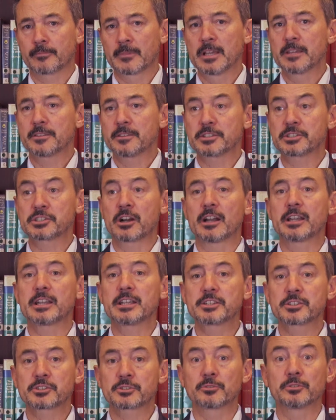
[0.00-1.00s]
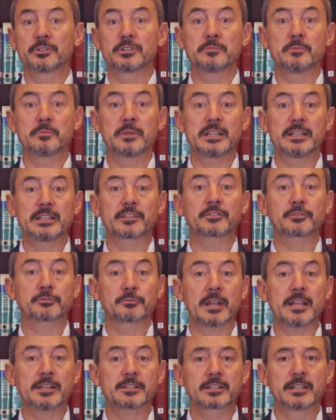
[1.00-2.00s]
The Chinese saw an immediate
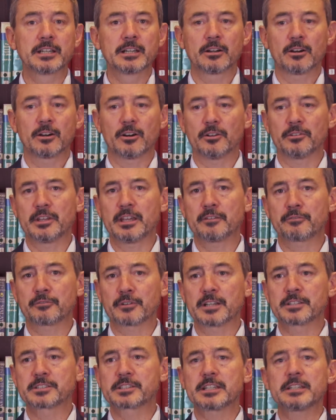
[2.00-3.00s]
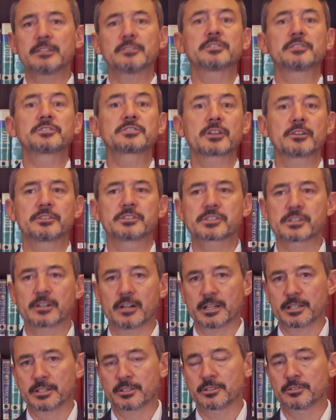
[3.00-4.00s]
threat on their frontier and so
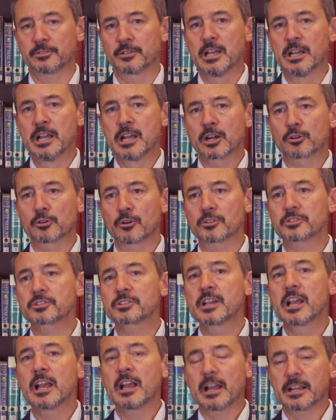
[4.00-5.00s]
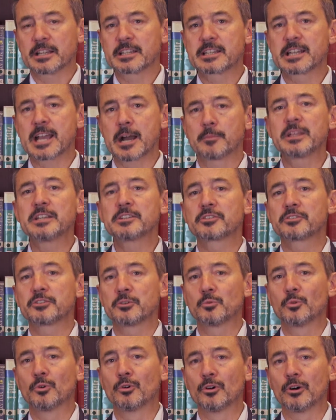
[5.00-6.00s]
decided to cross and come into the
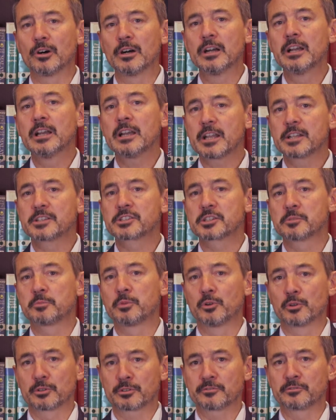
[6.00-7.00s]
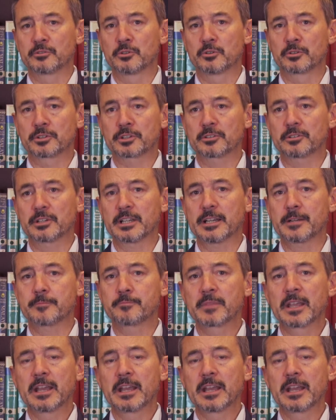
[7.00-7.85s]
war in support of North Korea.